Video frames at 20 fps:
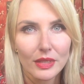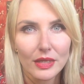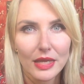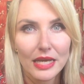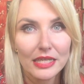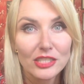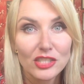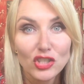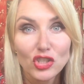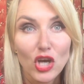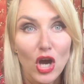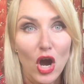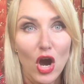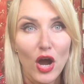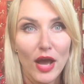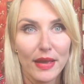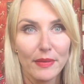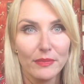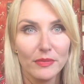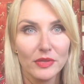It's
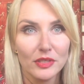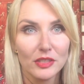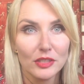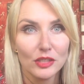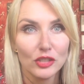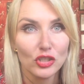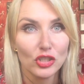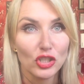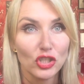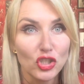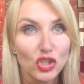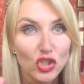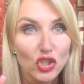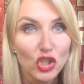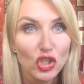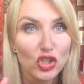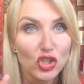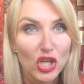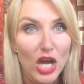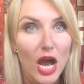time to
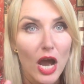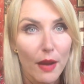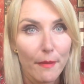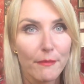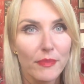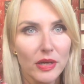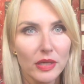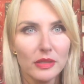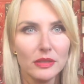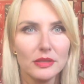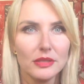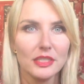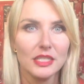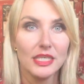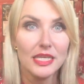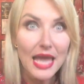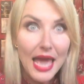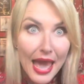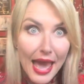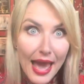zhuzh up.
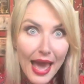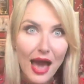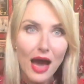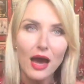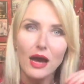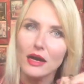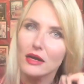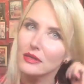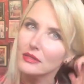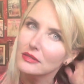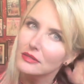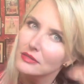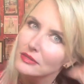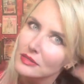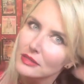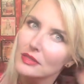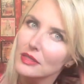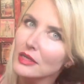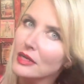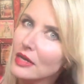Yeah!
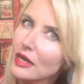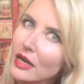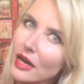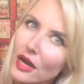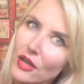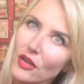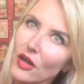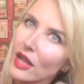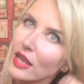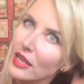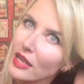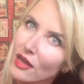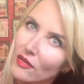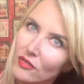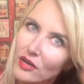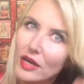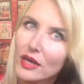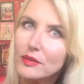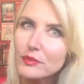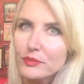And I love
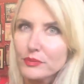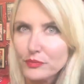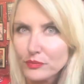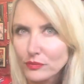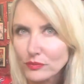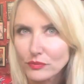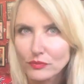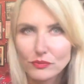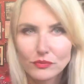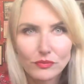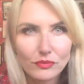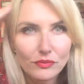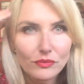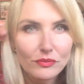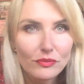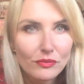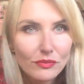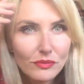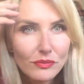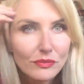it.
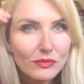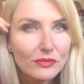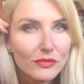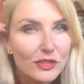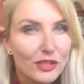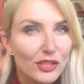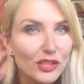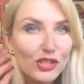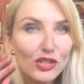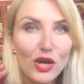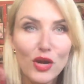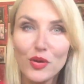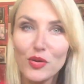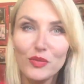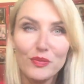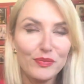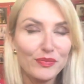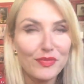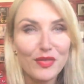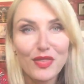So
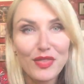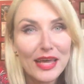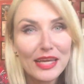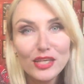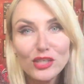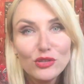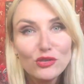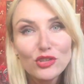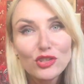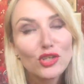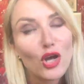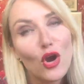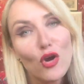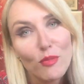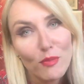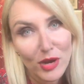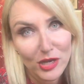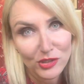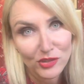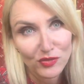thank you so
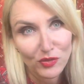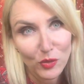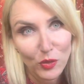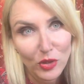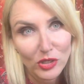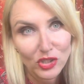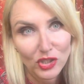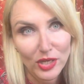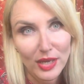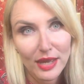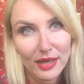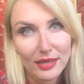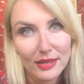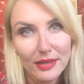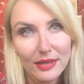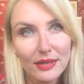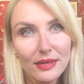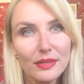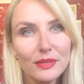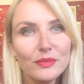much for watching.
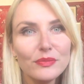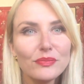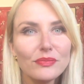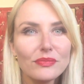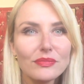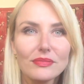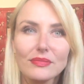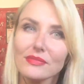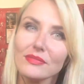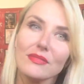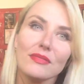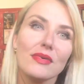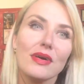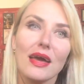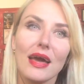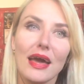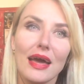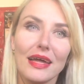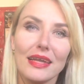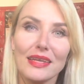
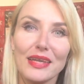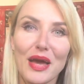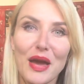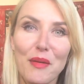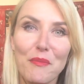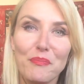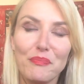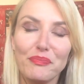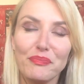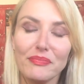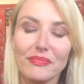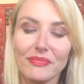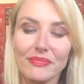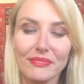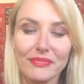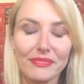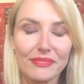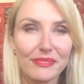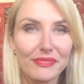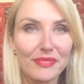And
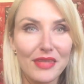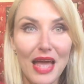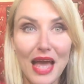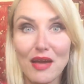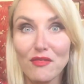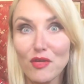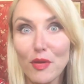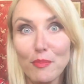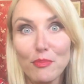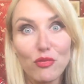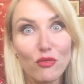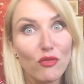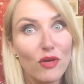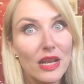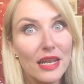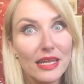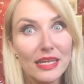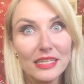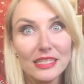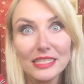have a
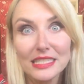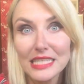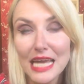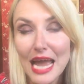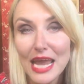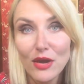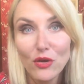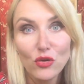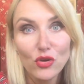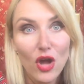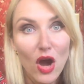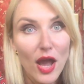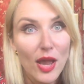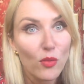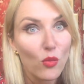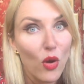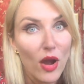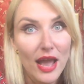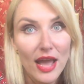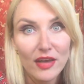brilliant day or night,
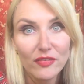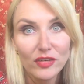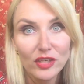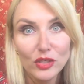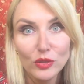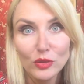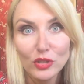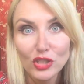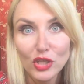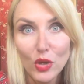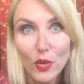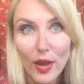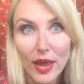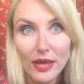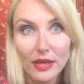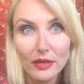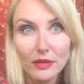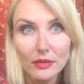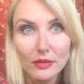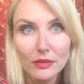whatever you're
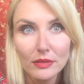doing.